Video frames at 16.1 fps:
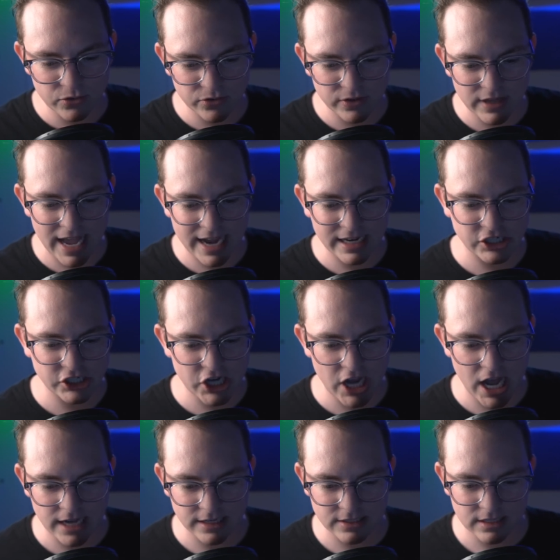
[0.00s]
flag a
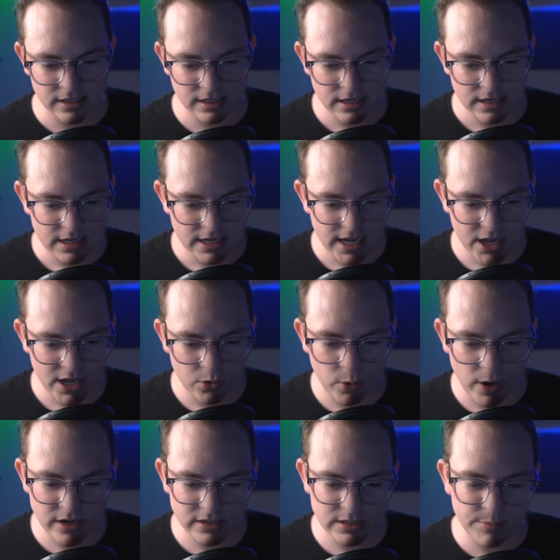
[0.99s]
shot and
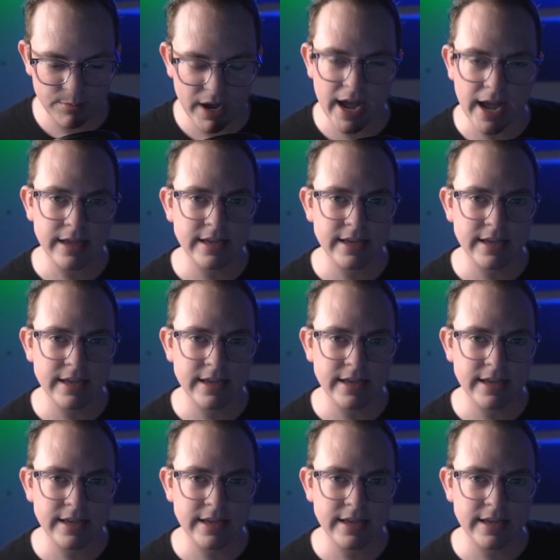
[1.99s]
where to buy.